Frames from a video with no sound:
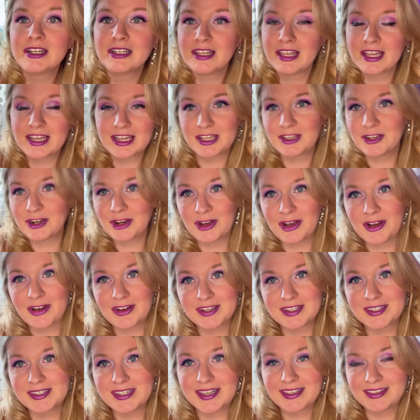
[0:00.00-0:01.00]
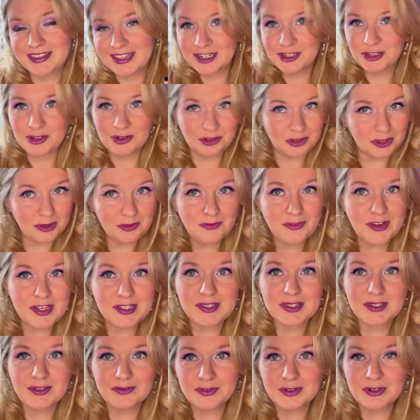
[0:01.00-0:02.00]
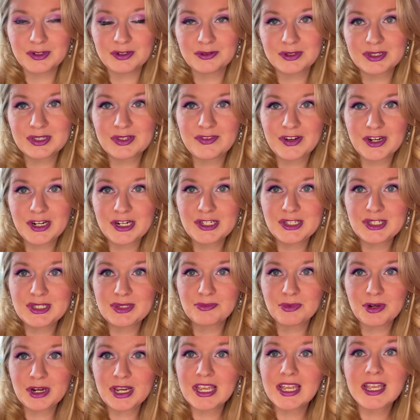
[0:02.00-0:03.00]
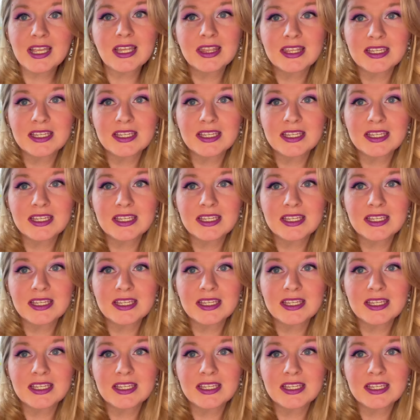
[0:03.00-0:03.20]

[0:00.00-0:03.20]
Like, you know how I said like Tulip Festival was very springy?